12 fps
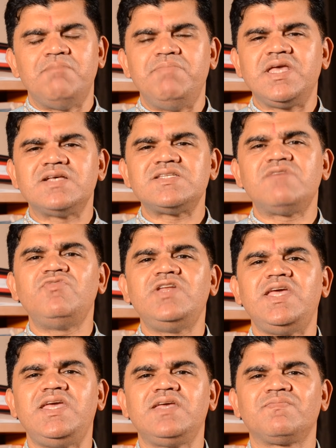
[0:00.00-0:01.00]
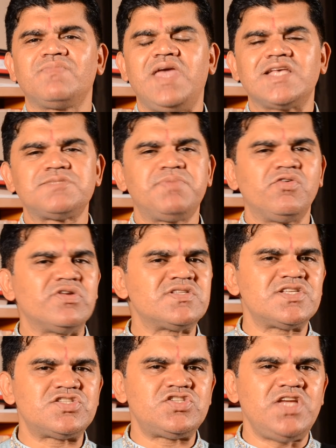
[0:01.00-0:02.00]
Because everyday
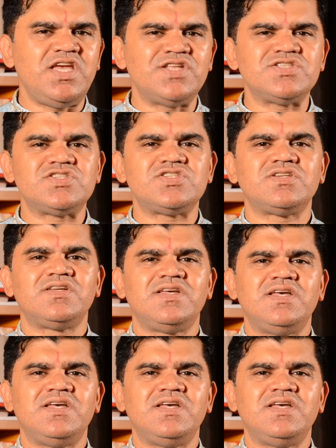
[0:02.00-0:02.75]
experiences change.